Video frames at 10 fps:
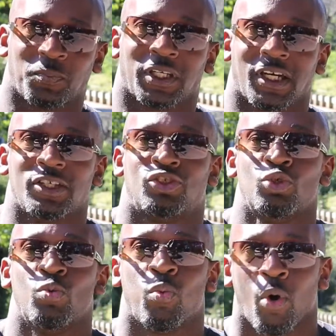Because
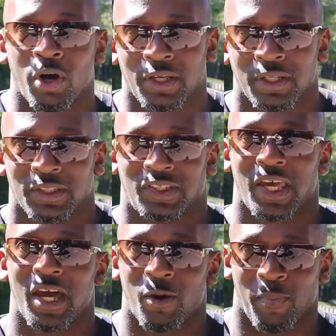you want to
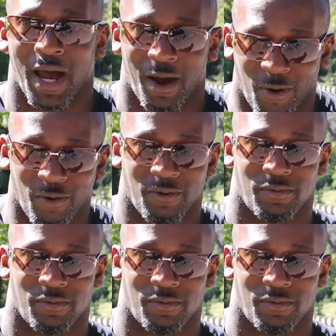help out.